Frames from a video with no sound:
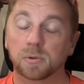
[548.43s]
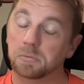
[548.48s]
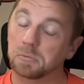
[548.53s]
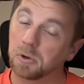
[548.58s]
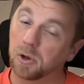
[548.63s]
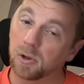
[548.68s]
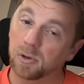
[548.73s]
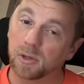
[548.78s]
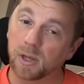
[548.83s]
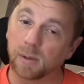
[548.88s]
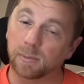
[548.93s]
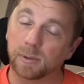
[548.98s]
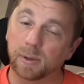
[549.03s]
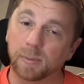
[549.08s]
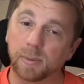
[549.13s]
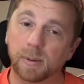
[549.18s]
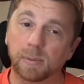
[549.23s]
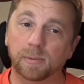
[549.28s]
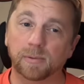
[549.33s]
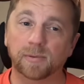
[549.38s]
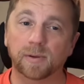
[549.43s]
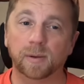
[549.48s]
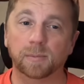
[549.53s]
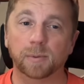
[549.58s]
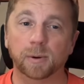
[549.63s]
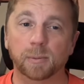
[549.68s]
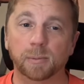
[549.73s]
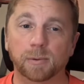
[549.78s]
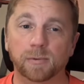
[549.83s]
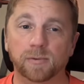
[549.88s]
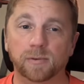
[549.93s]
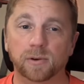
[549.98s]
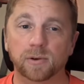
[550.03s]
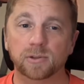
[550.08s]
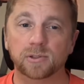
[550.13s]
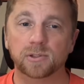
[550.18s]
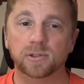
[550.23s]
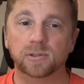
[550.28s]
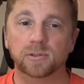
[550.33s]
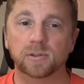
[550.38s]
Well, not many people found purple
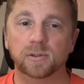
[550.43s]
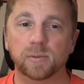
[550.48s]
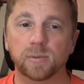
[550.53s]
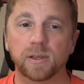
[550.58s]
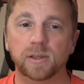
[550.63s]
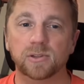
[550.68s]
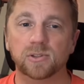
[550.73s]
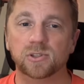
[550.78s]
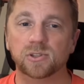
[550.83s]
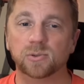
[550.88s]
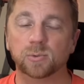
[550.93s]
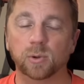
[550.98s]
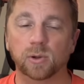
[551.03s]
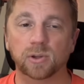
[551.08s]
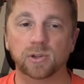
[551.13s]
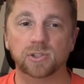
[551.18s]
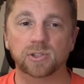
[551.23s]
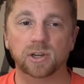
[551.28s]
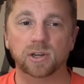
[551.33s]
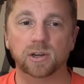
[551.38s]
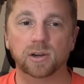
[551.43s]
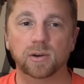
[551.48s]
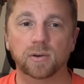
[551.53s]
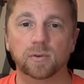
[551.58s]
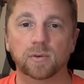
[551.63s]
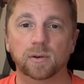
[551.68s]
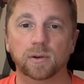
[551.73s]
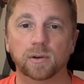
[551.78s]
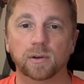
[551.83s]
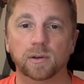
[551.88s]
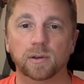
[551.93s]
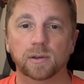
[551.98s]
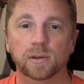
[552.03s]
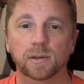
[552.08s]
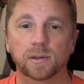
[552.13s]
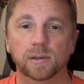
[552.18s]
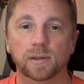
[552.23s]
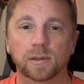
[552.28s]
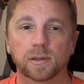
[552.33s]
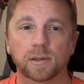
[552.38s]
first. To me, it just really stuck out.
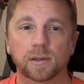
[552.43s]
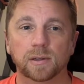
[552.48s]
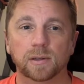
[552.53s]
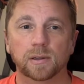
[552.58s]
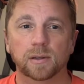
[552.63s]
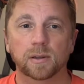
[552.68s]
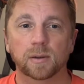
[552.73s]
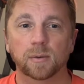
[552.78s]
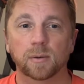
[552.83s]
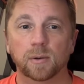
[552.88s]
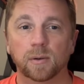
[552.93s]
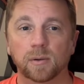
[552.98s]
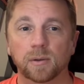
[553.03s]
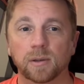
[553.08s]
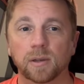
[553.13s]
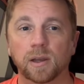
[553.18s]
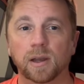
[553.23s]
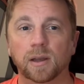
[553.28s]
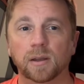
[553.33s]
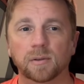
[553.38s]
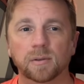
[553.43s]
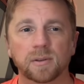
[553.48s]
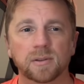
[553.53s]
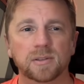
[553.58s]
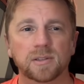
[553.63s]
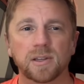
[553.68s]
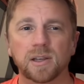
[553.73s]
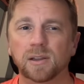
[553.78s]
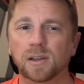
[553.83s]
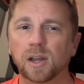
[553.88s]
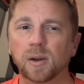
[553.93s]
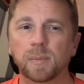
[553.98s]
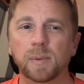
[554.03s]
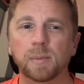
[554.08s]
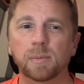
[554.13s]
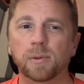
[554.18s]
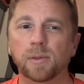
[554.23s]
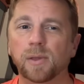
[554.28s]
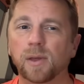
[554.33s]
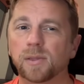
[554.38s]
Yeah, see, a lot of
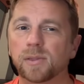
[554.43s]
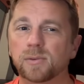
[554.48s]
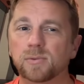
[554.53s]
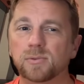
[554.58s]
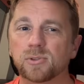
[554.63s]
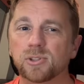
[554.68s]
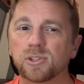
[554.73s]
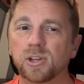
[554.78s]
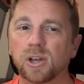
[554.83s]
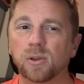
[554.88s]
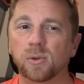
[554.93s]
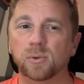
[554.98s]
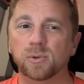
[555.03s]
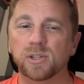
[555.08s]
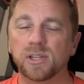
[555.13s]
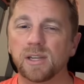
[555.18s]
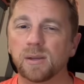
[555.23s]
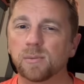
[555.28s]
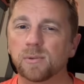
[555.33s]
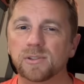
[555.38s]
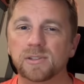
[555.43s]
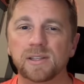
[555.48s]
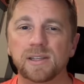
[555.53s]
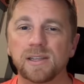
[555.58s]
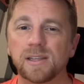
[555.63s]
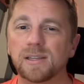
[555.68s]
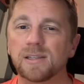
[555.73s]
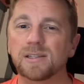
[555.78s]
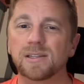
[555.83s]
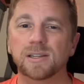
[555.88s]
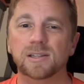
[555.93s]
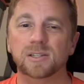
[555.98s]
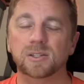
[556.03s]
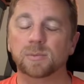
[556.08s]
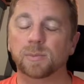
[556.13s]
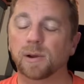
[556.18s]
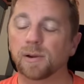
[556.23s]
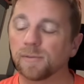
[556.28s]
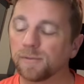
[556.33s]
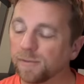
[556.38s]
people thought this was yellow. Team was the
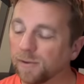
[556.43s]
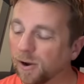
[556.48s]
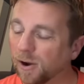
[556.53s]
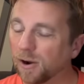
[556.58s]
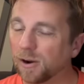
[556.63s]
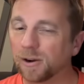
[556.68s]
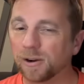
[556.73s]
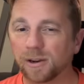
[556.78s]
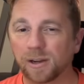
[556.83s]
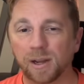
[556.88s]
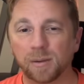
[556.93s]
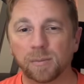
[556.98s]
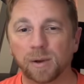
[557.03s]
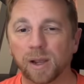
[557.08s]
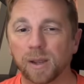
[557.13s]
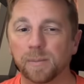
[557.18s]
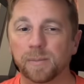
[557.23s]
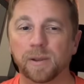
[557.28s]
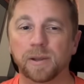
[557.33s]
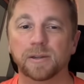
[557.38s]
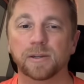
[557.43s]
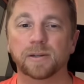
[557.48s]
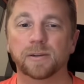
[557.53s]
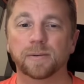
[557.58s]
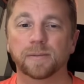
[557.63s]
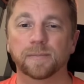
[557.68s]
easiest, by far, in my opinion.